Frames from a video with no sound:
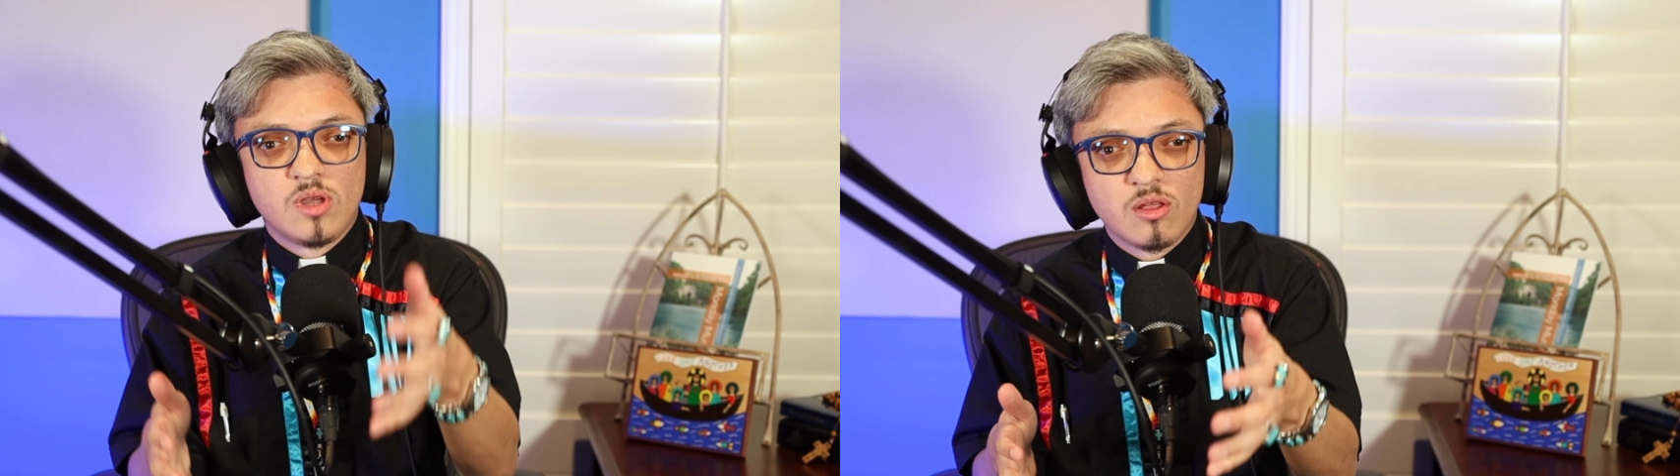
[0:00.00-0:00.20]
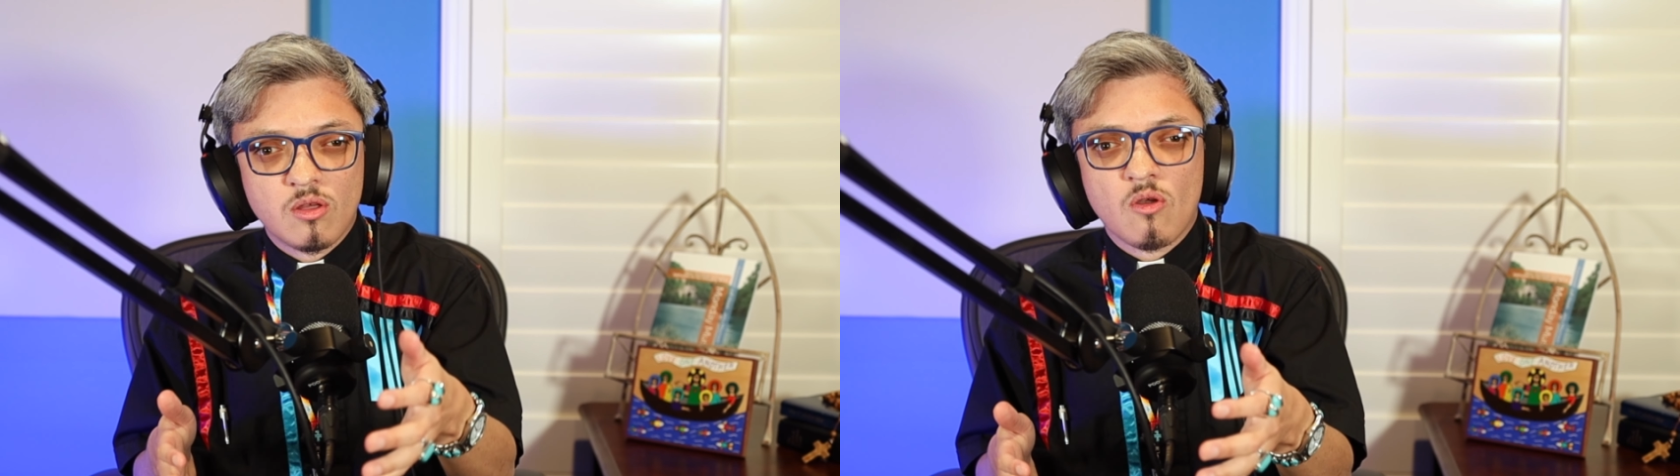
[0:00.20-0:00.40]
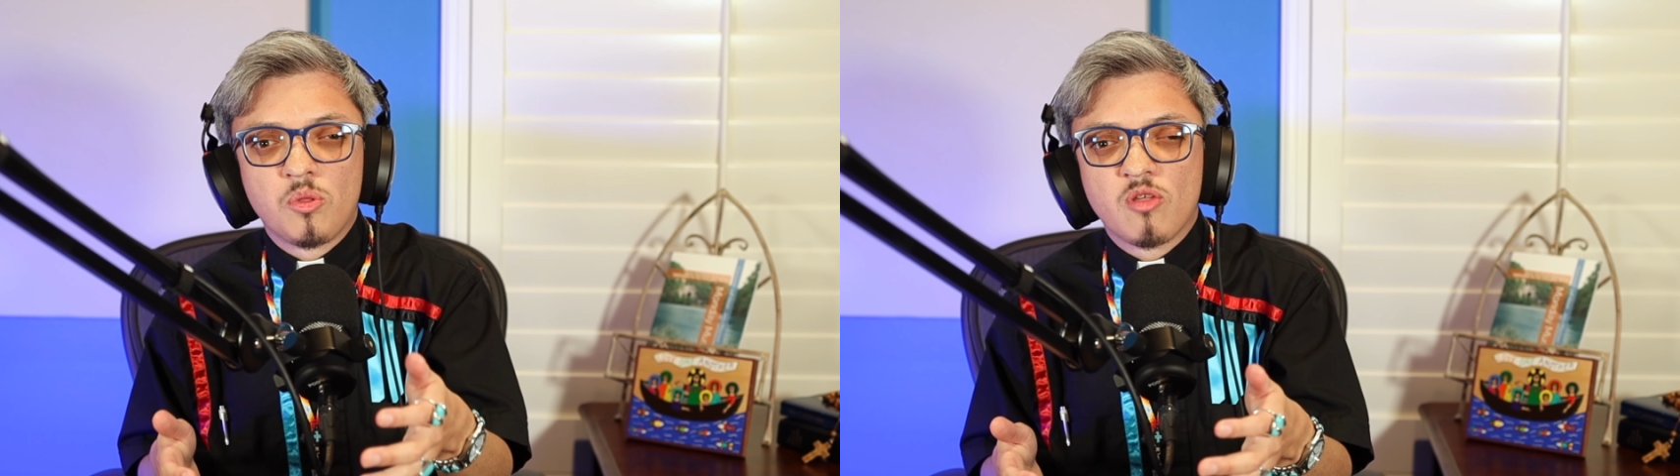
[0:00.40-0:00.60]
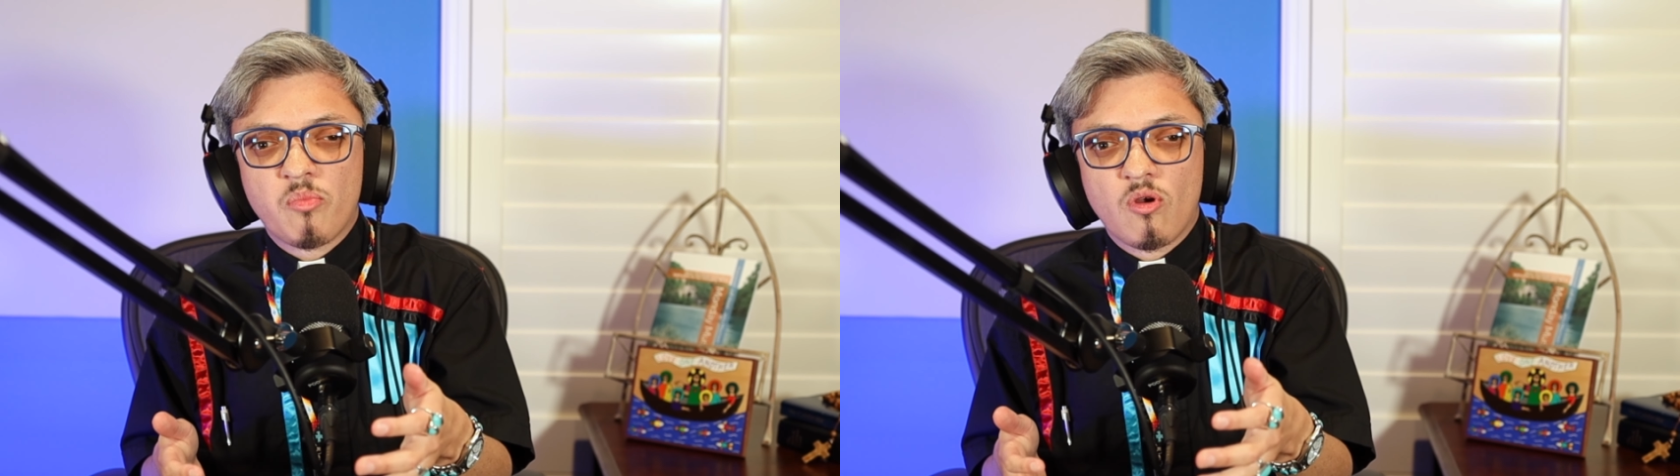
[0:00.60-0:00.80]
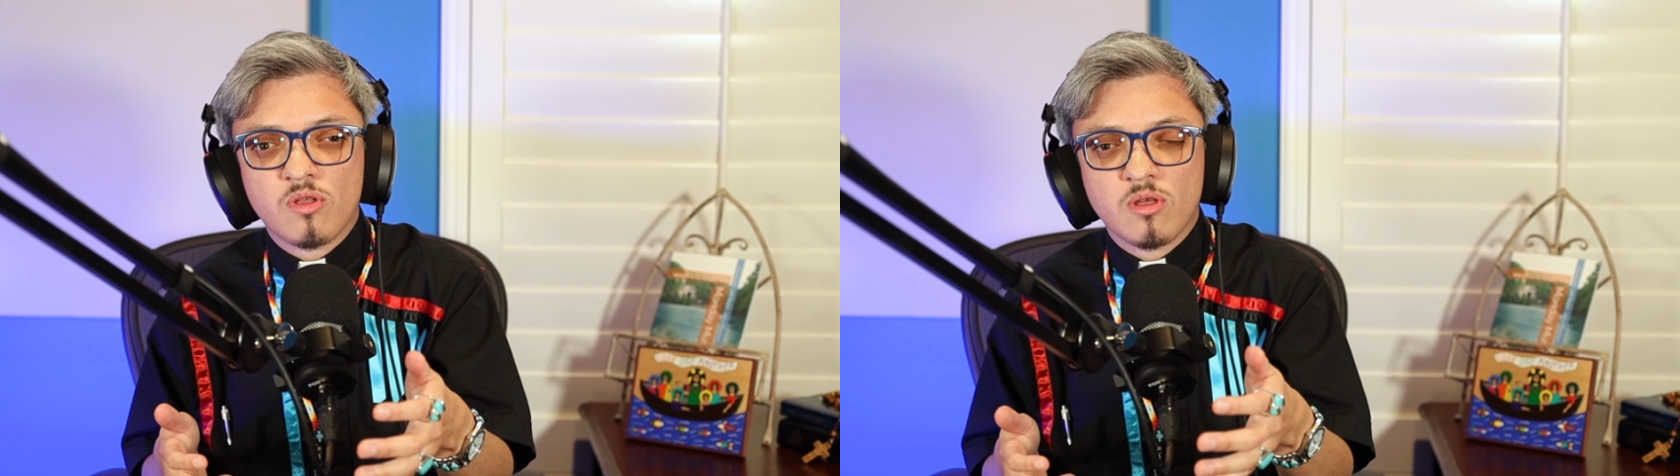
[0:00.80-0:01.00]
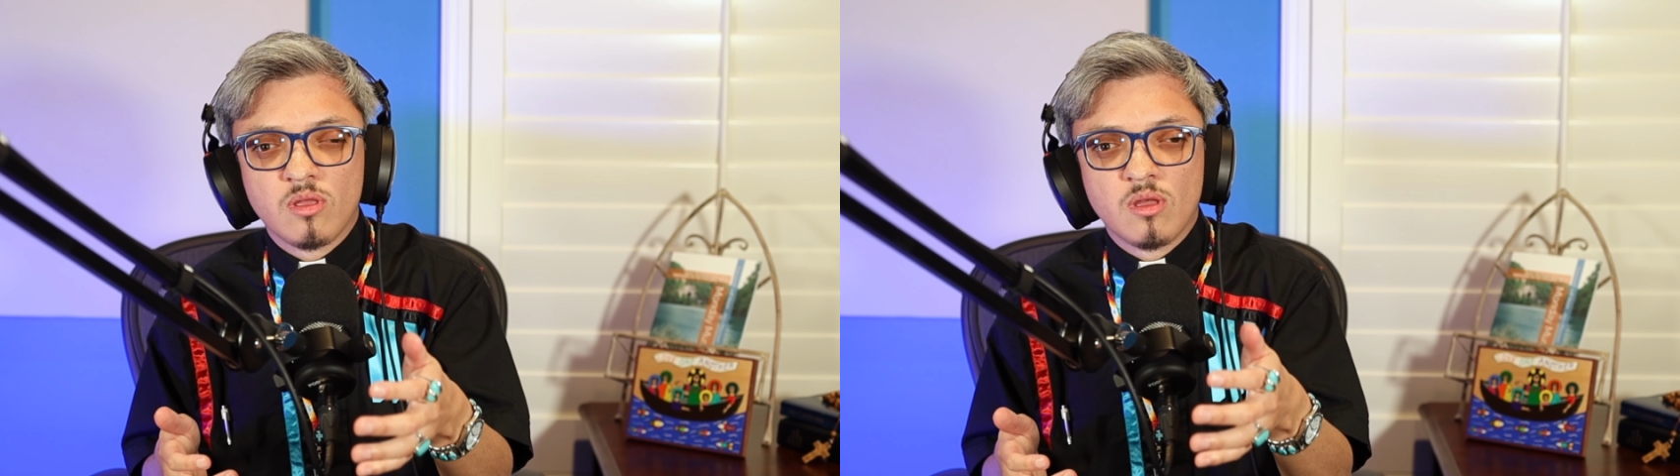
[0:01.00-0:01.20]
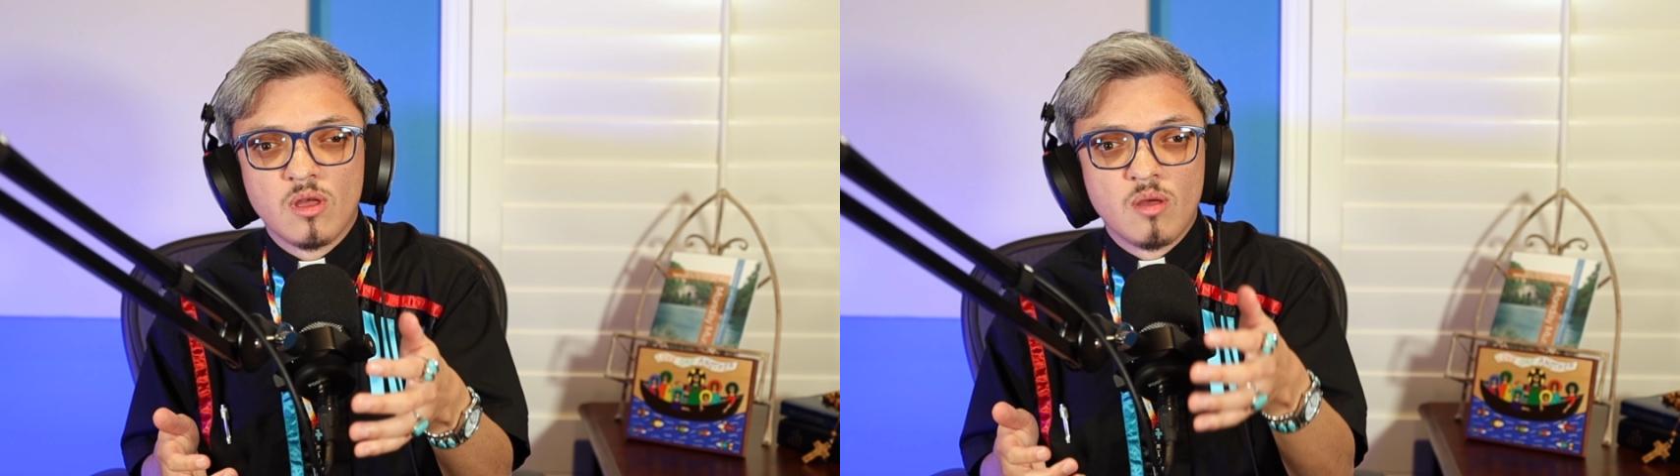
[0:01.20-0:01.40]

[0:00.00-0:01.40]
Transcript: get to know this person,